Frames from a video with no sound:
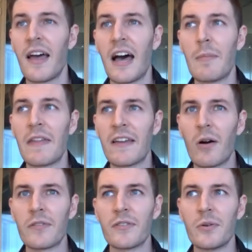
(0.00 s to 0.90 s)
I think
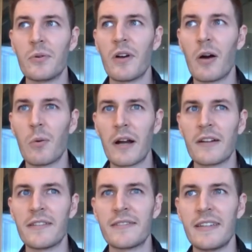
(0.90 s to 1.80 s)
also
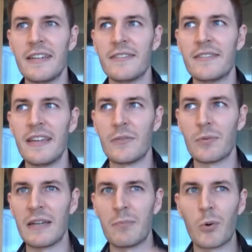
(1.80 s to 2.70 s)
awareness is
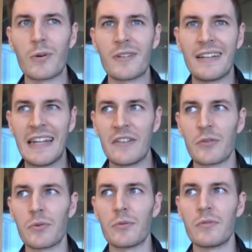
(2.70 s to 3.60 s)
really important and
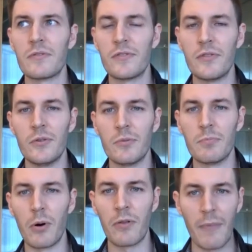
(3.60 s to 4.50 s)
integral to
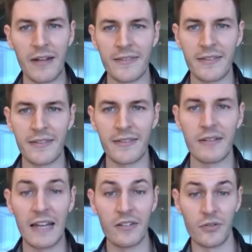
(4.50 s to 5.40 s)
both medicine
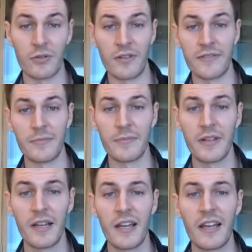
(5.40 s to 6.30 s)
and to journalism.
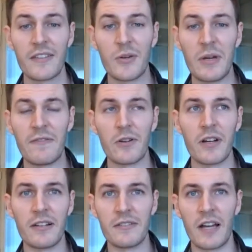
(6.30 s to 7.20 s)
So if
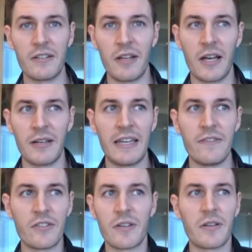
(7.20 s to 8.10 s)
you're
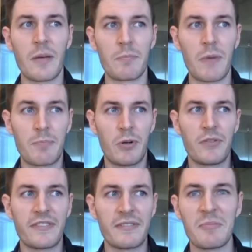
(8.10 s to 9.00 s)
even just a
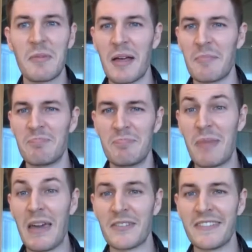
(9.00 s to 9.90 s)
person, a
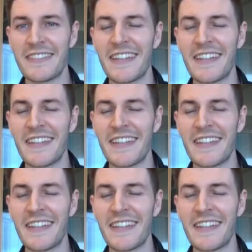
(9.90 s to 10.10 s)
patient,